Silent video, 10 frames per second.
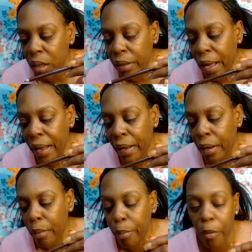other
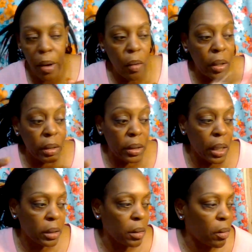eye brow
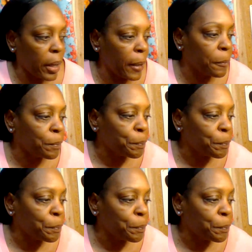done, okay?